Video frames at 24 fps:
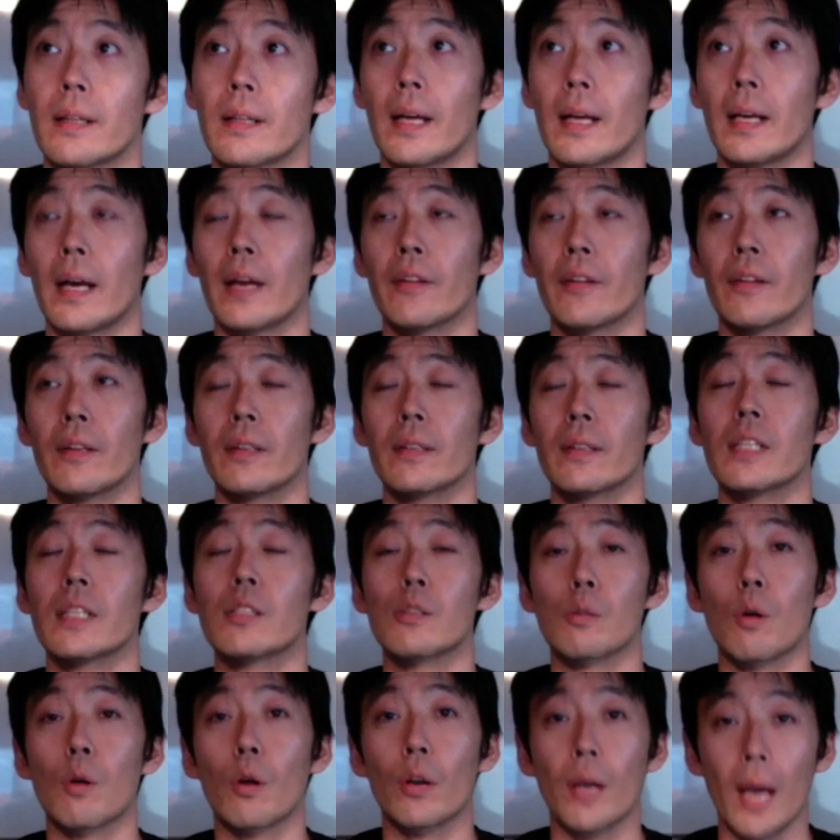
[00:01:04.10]
I think
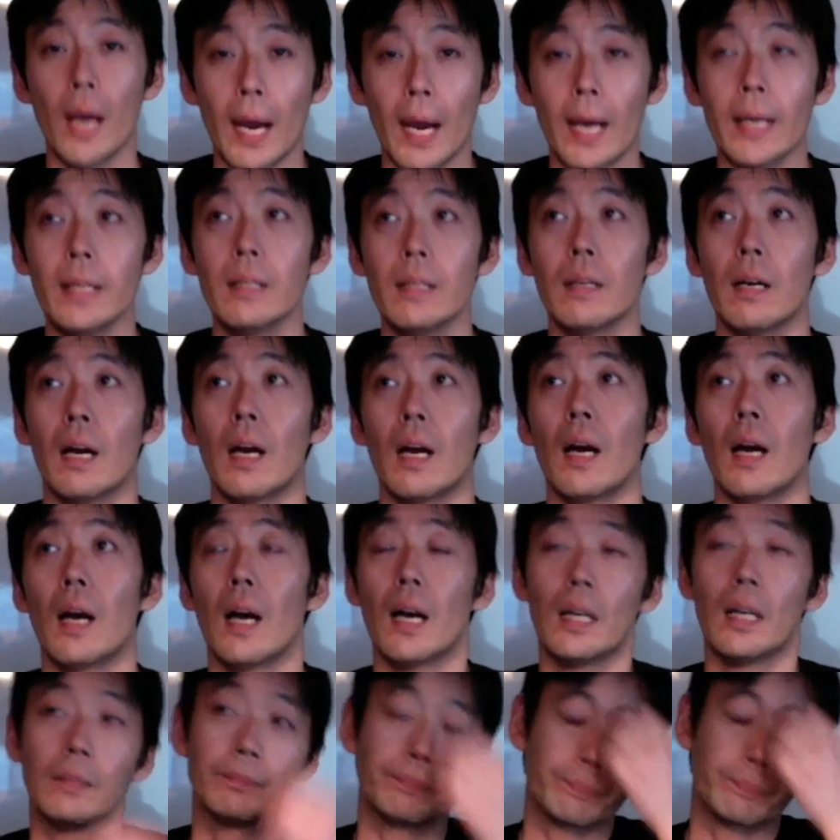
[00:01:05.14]
that's okay
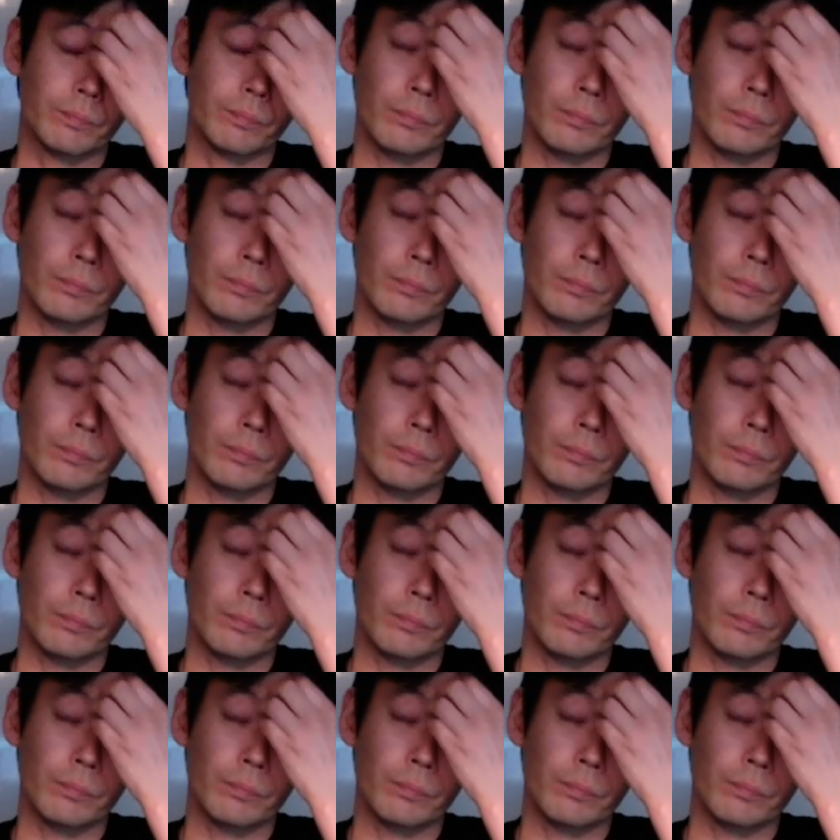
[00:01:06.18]
uh,